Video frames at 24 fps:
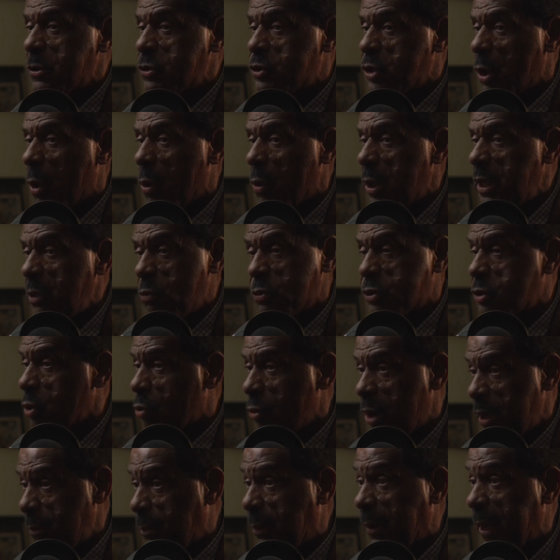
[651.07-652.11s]
So he was a
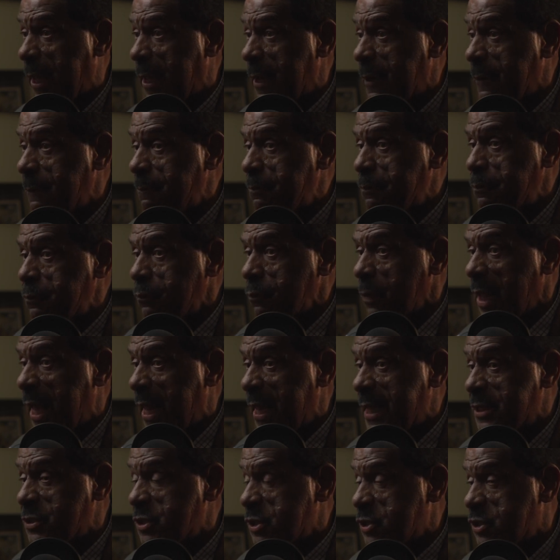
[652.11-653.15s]
great player. And
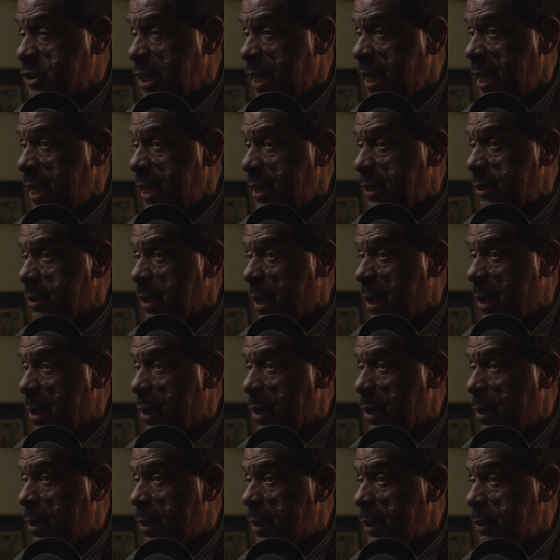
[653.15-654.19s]
as I said,
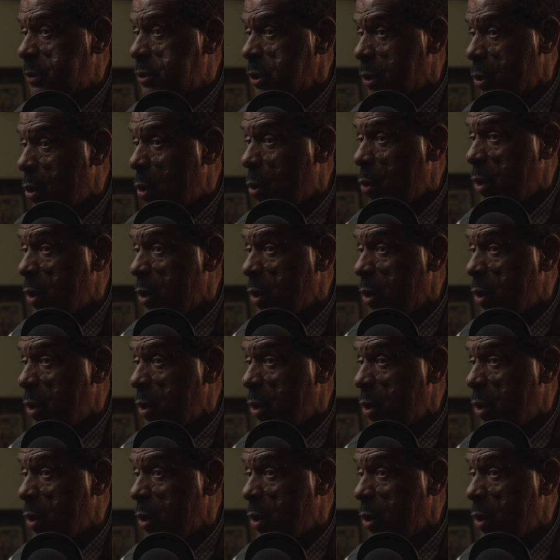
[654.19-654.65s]
to go